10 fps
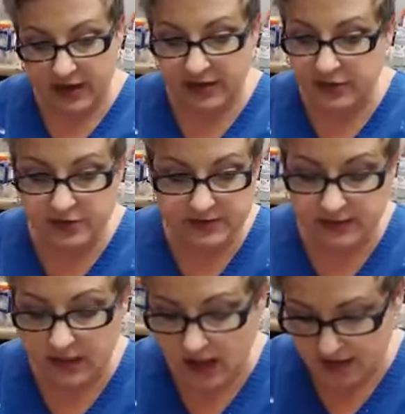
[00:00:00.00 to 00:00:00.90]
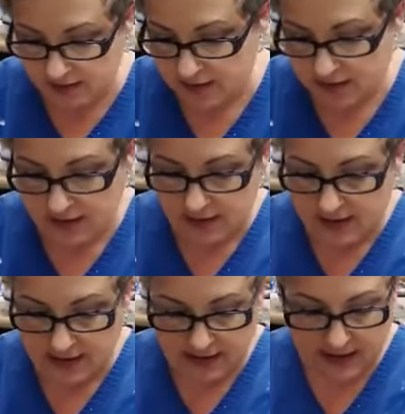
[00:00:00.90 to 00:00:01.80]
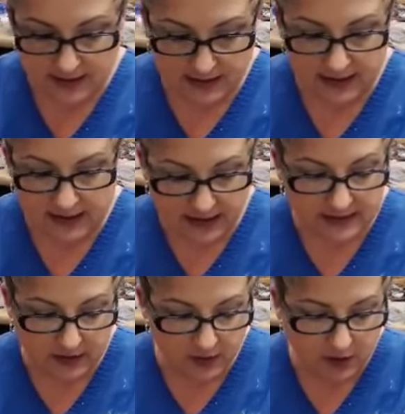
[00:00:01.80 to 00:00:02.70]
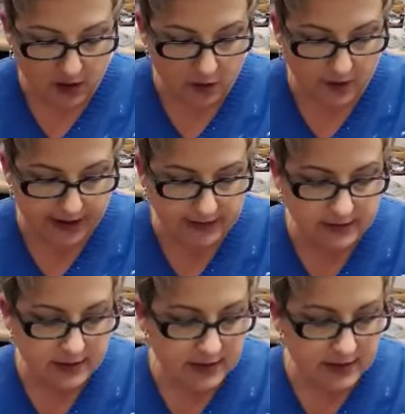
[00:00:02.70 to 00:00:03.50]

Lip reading: I use it a lot, and it does go a long way.